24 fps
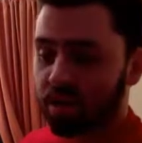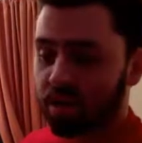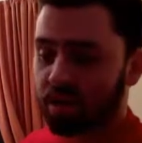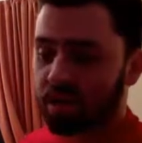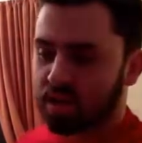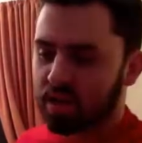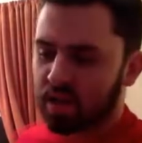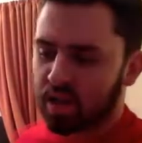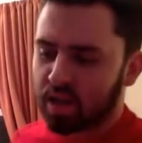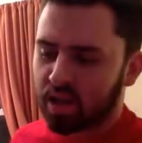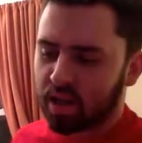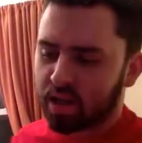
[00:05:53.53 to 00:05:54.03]

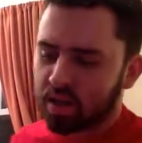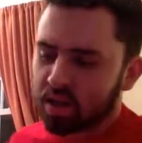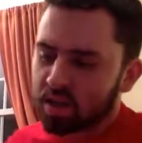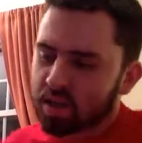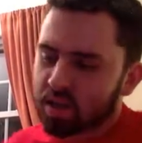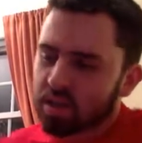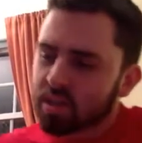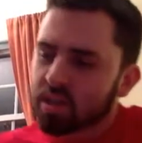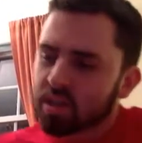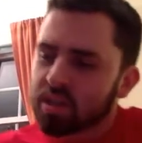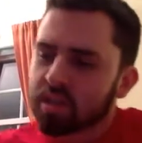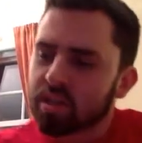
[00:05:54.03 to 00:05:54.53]

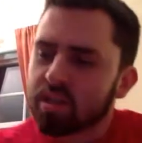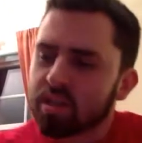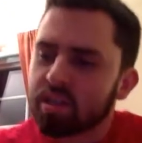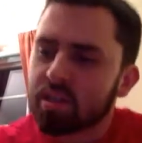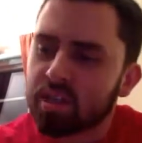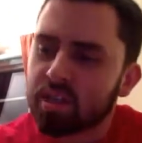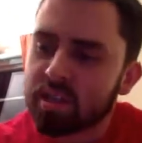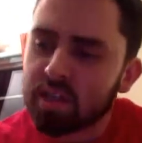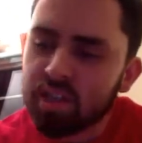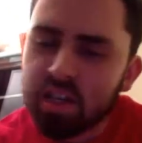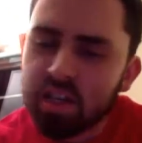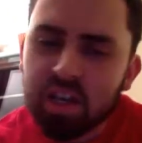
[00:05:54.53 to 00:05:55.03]

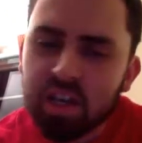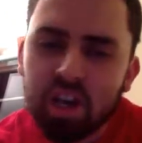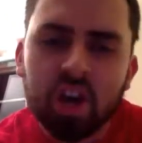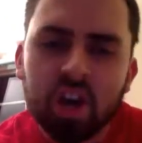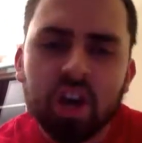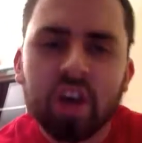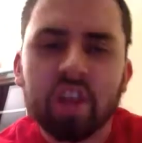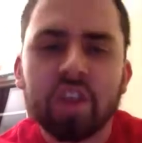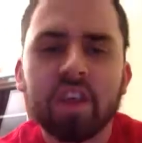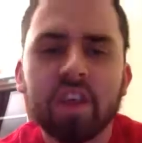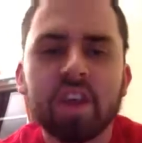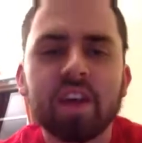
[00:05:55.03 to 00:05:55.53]
Because again,
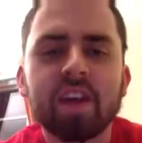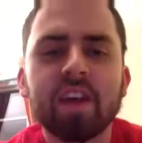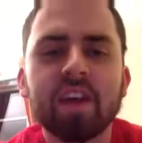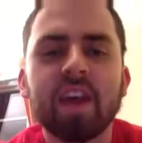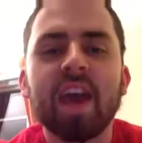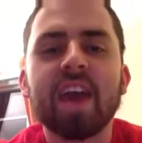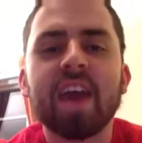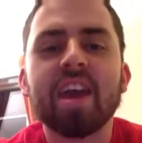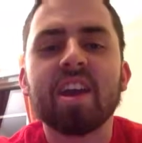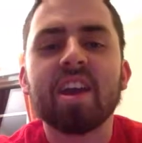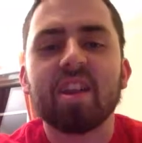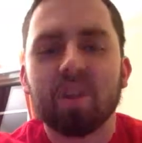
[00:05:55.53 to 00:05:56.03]
they
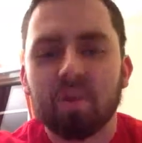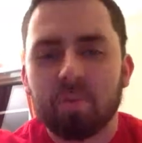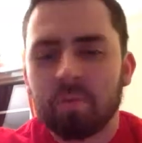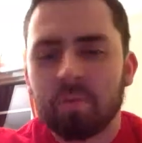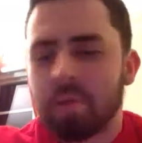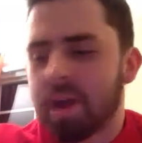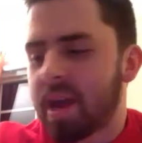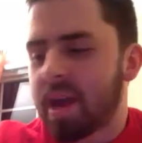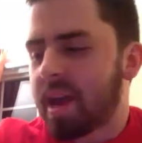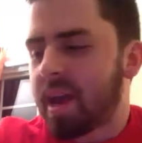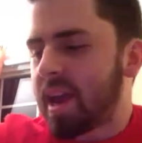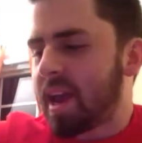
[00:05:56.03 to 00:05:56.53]
care,
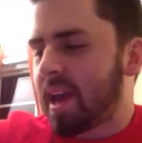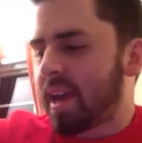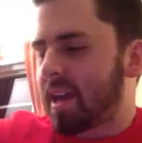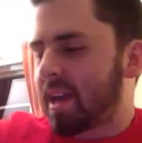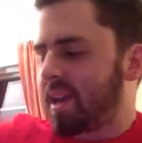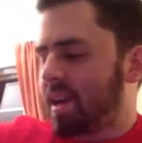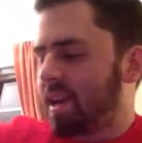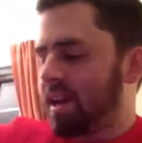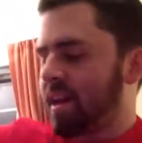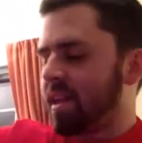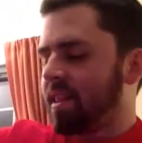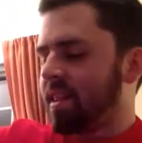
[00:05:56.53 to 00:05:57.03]
man.
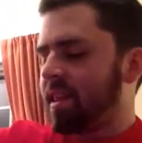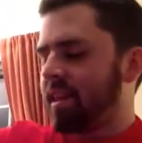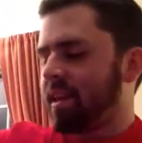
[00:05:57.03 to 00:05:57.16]
They